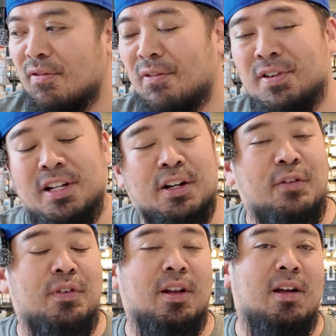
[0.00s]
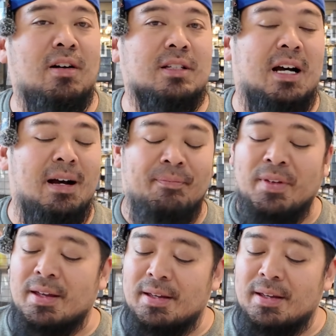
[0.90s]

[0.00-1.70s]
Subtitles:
I've run for Techno for a long time.